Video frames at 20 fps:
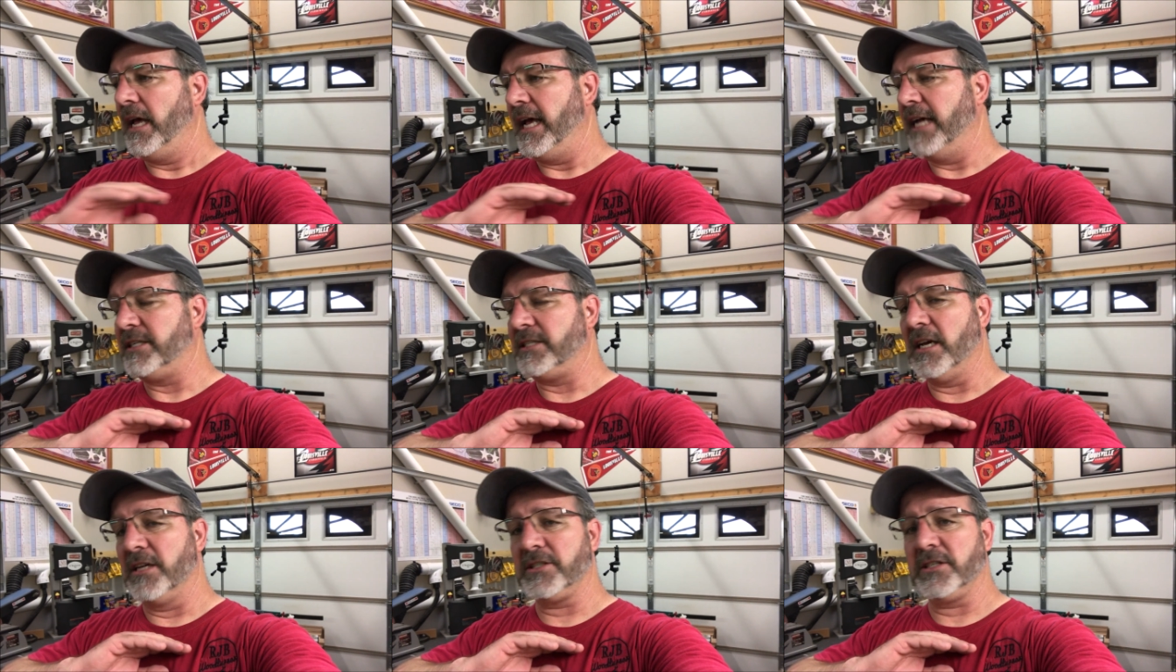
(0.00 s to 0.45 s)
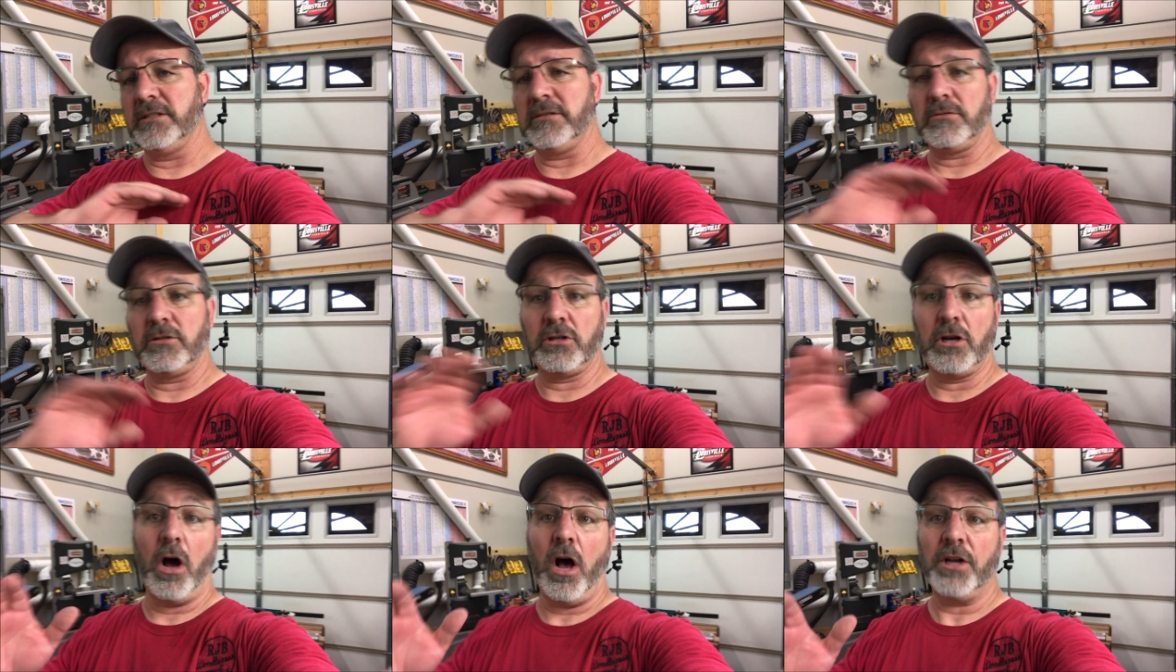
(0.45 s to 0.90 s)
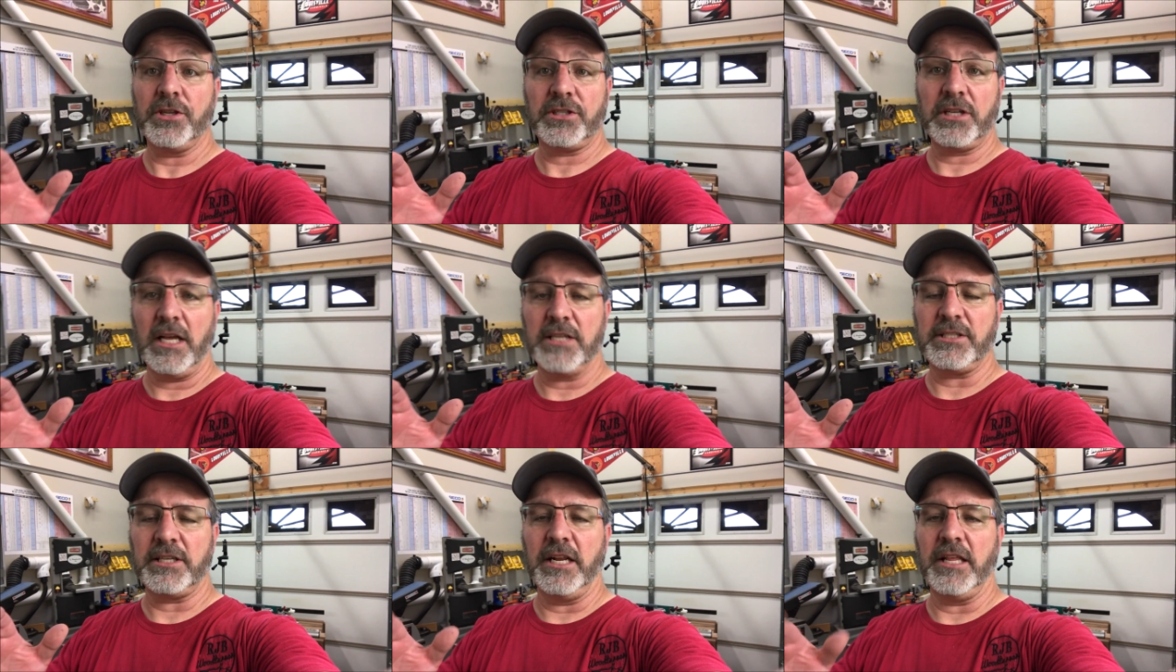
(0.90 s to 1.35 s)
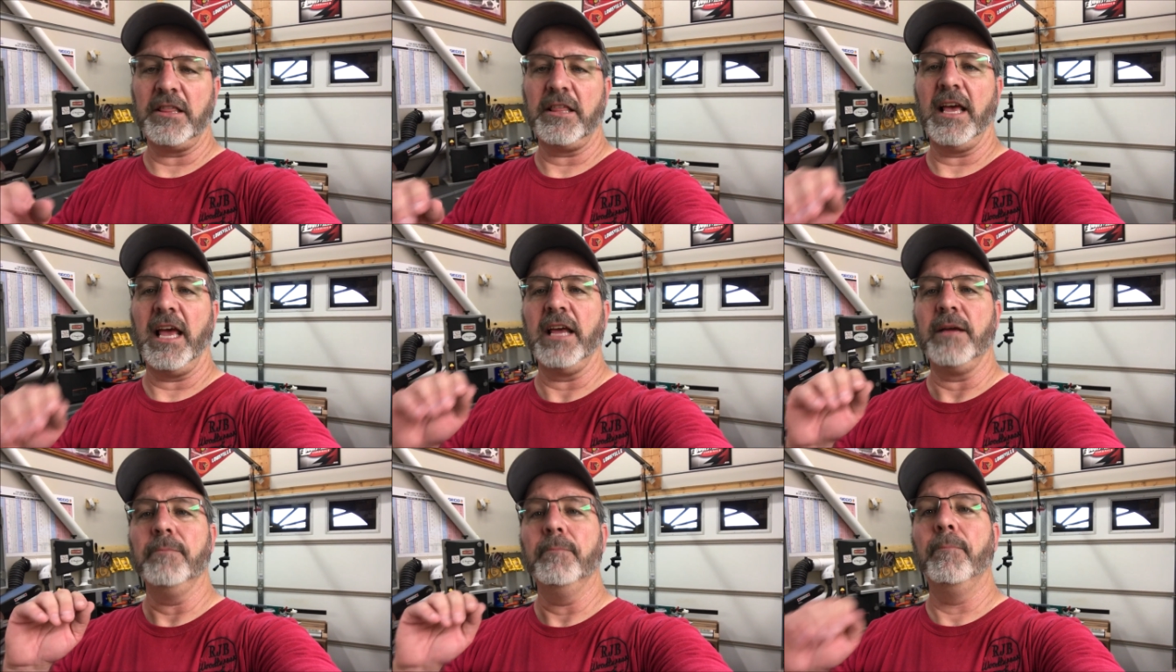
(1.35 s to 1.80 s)
It doesn't cost us
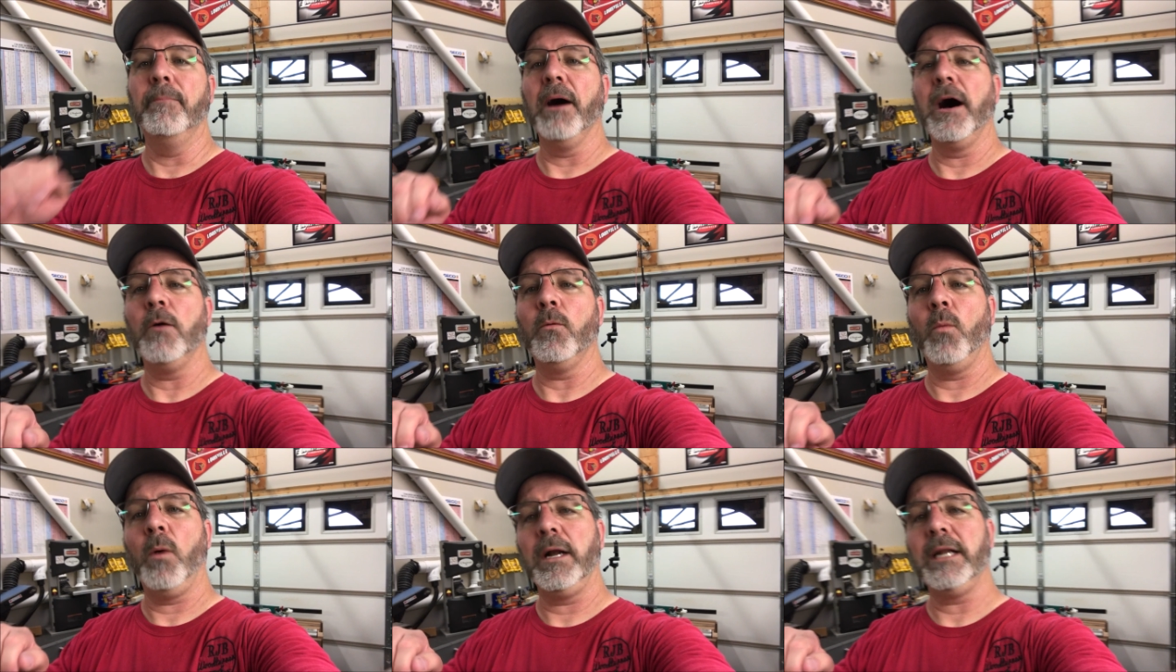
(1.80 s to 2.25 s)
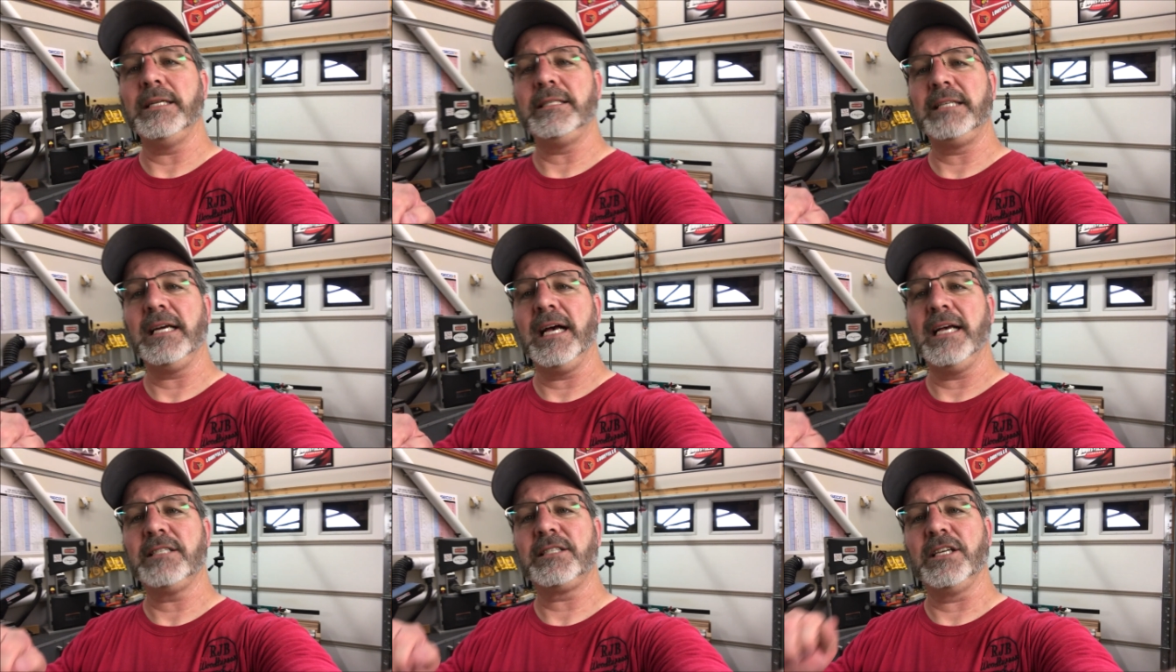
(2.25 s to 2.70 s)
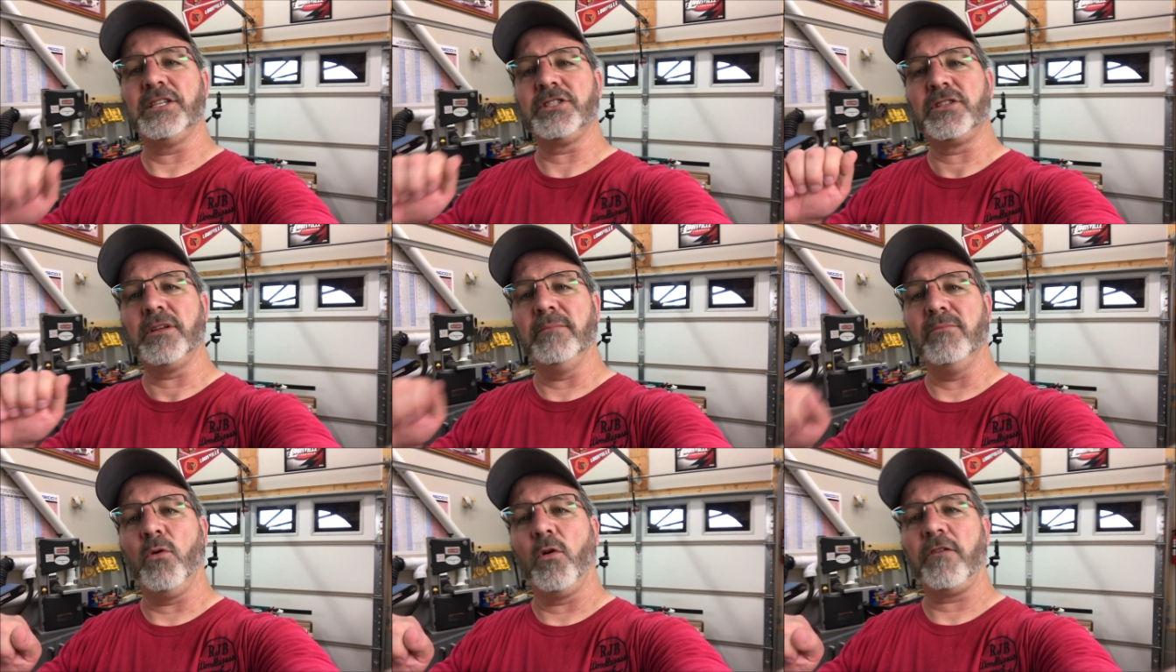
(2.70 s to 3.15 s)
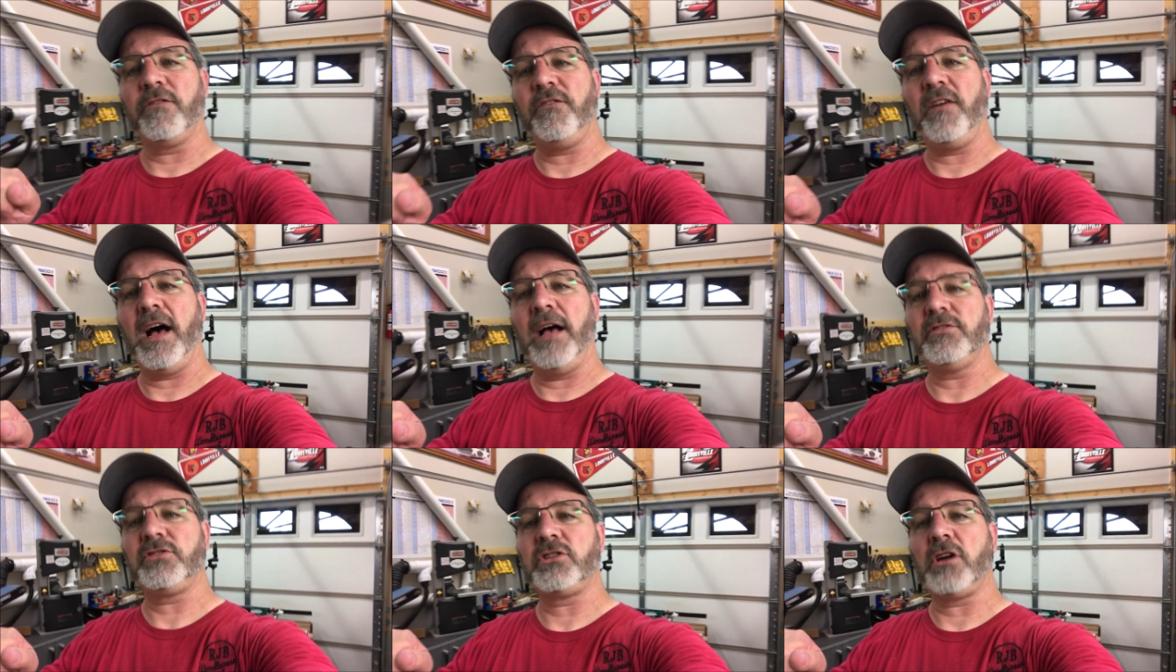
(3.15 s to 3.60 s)
anything. But what it does is the more
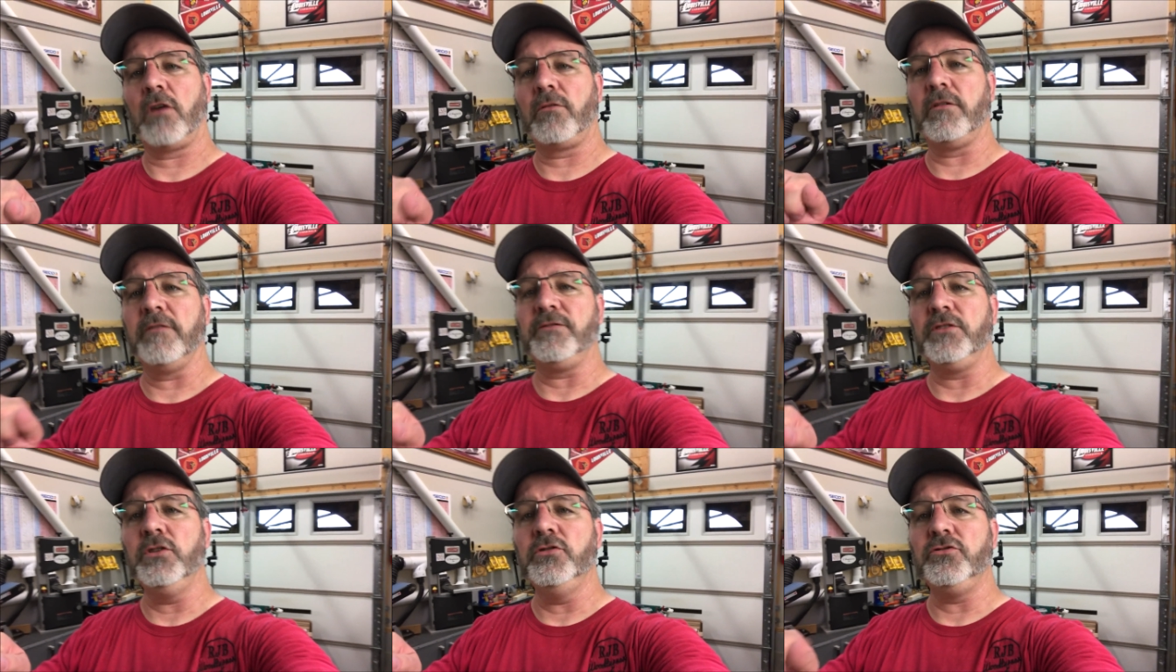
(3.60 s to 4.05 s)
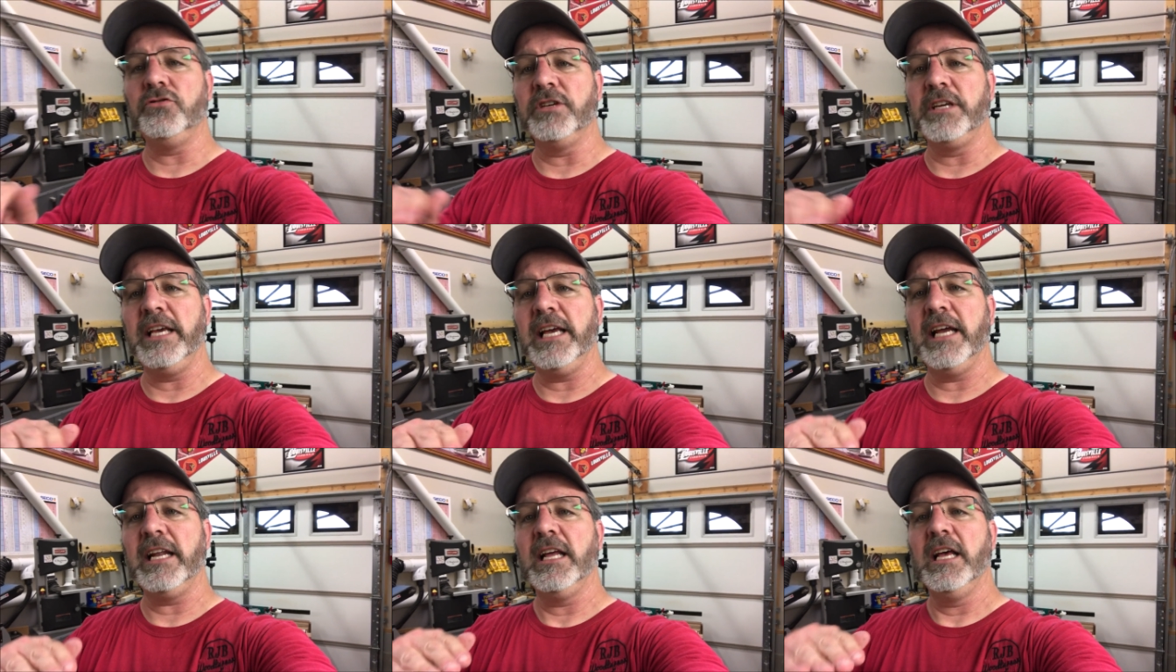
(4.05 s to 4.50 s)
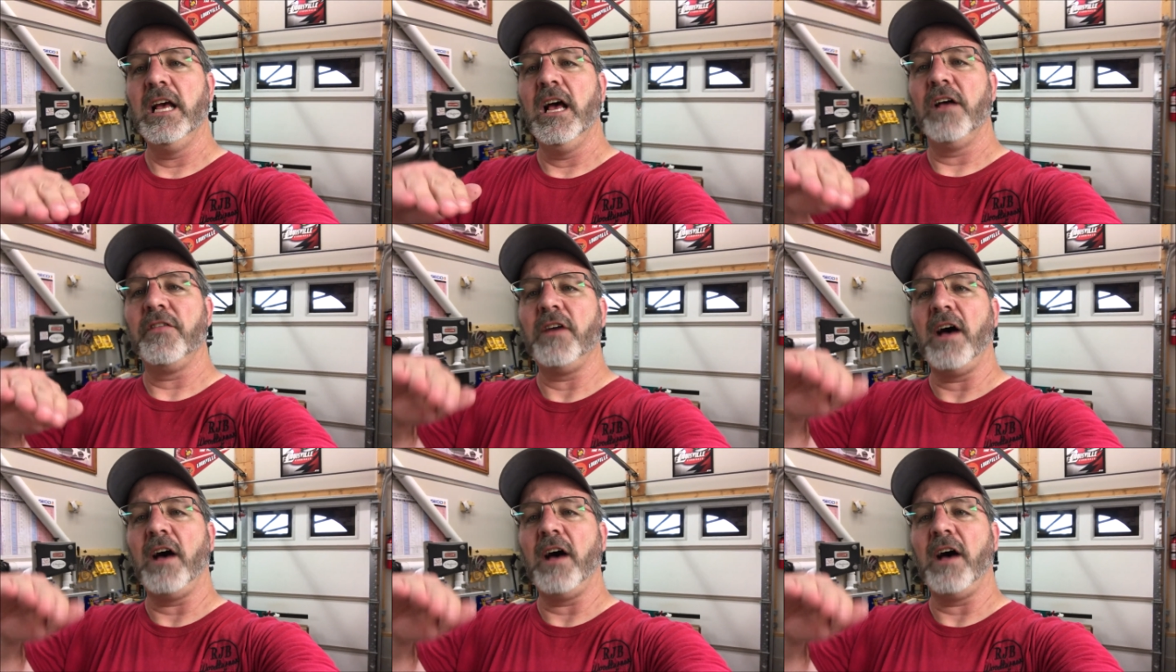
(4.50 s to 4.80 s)
5-star reviews you get,